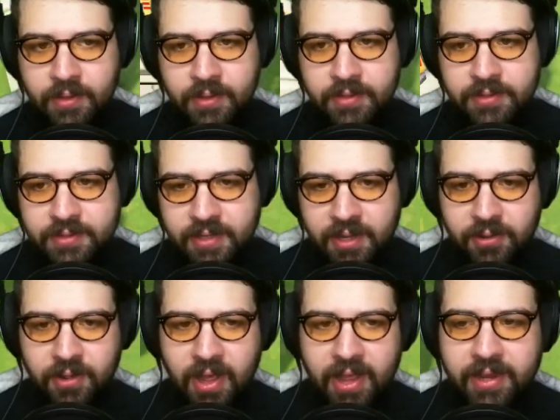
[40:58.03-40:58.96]

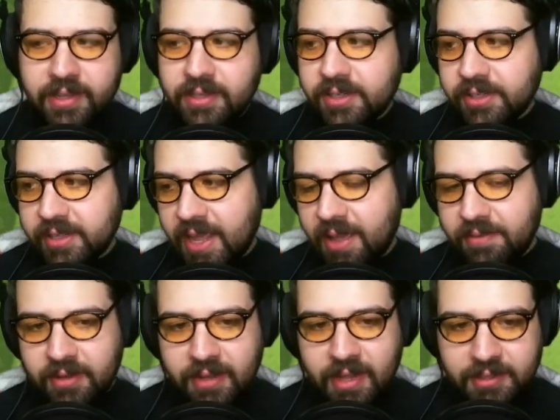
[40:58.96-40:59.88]
So, I clearly have a
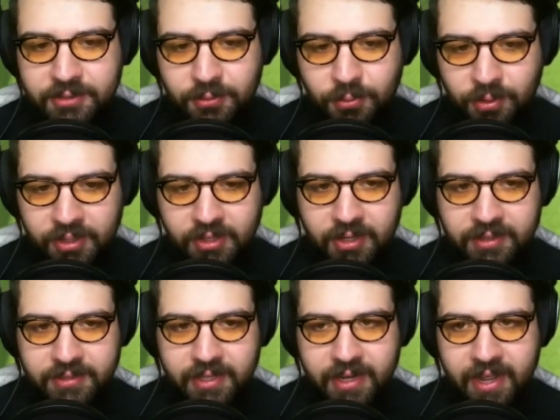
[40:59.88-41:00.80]
lot to work on
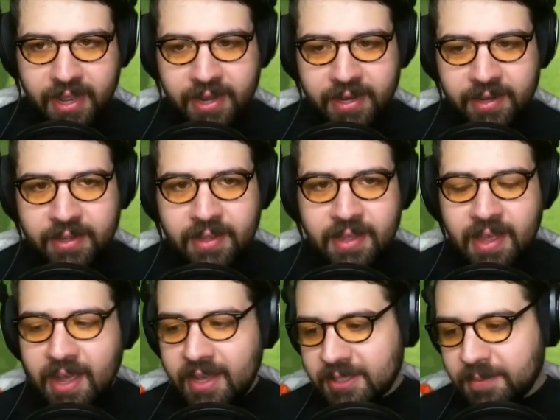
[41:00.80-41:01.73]
today.
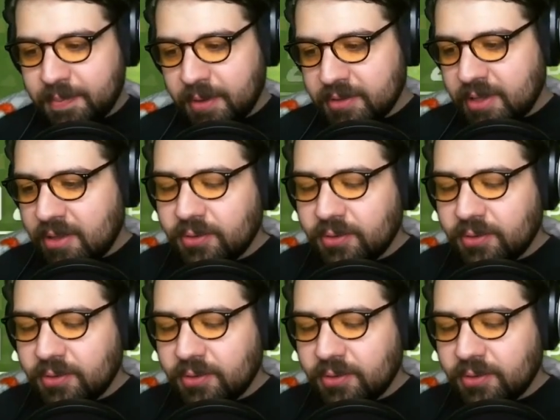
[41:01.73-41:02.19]
I suppose I'll